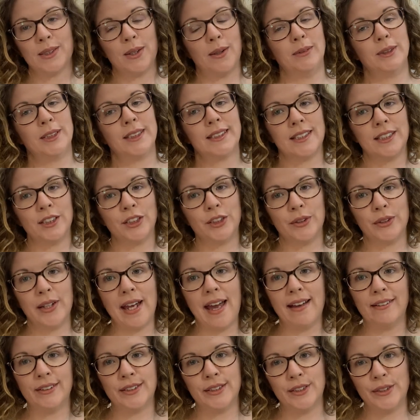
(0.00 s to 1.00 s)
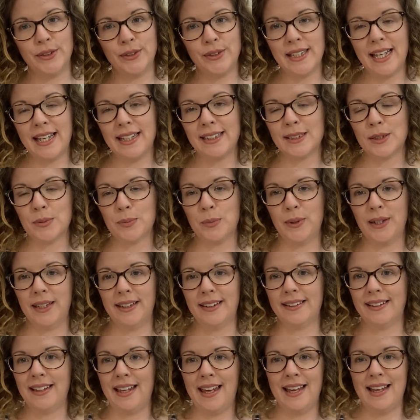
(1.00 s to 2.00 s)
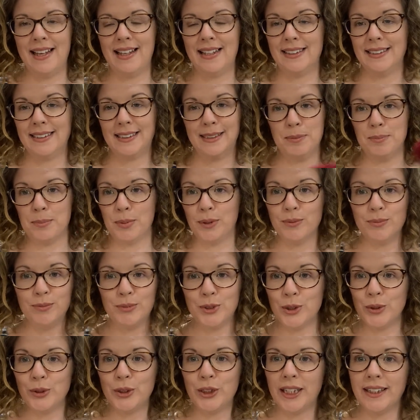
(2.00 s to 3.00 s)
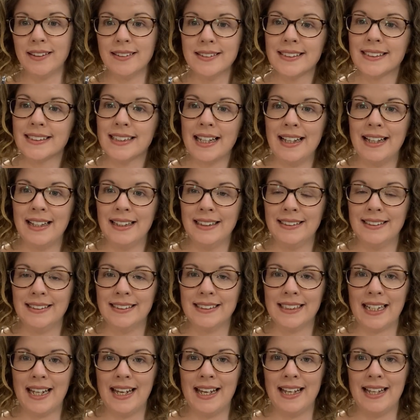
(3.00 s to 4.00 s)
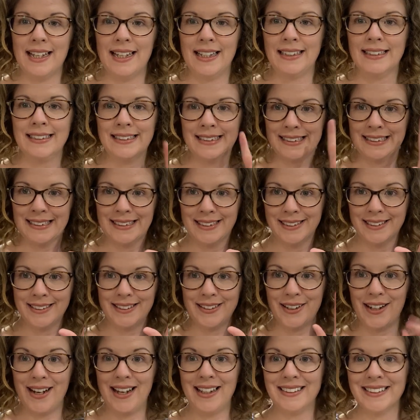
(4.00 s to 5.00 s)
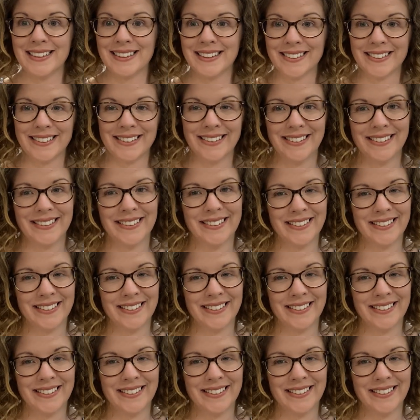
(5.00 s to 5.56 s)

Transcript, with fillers: So I'm just going to show you how to do that with uh, a simple two chairs and uh, your hands.